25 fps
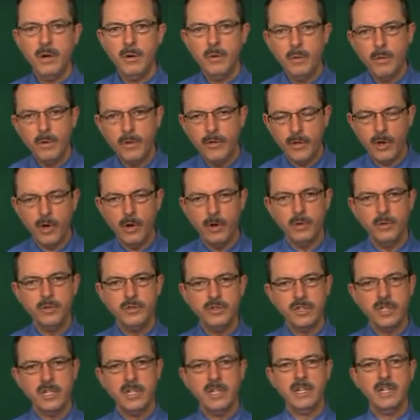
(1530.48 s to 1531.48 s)
With
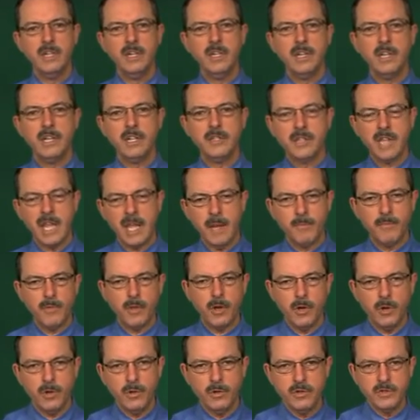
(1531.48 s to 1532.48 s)
those, let's keep
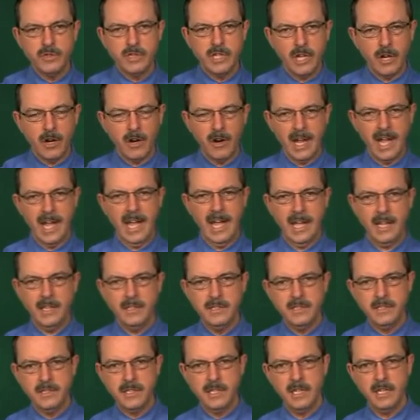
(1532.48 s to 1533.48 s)
those in our
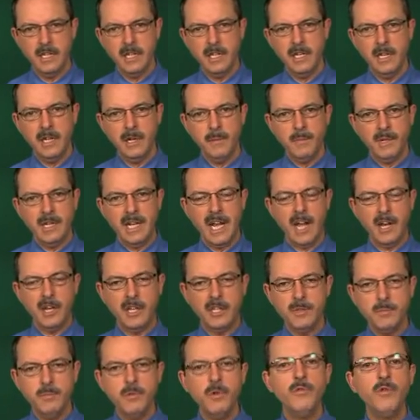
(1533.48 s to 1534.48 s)
heads. But now
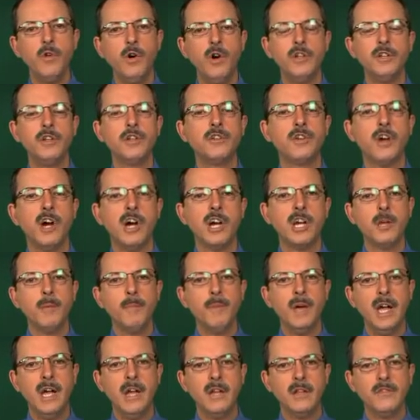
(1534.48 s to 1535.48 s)
let's move on to talk
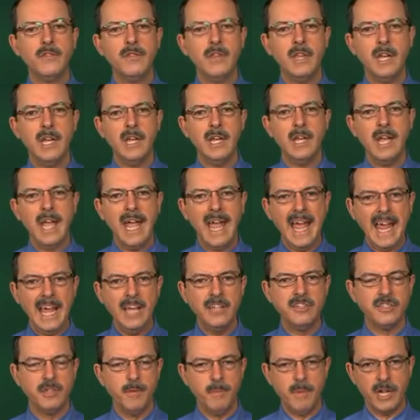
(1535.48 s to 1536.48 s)
about the
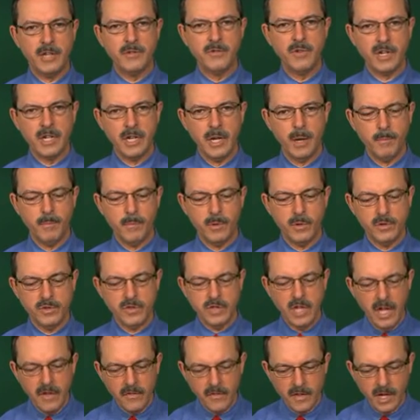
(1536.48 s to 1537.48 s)
asymmetric
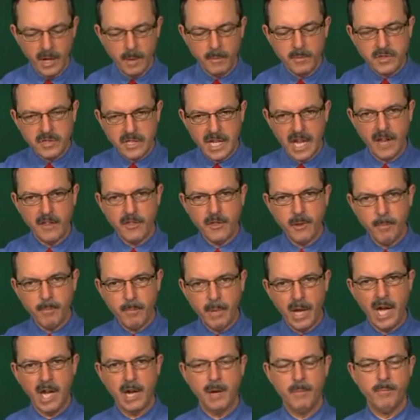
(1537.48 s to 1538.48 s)
numbers, the numbers down at the
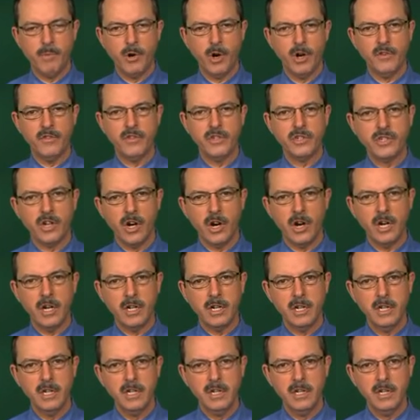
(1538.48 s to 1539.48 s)
bottom part of the chart.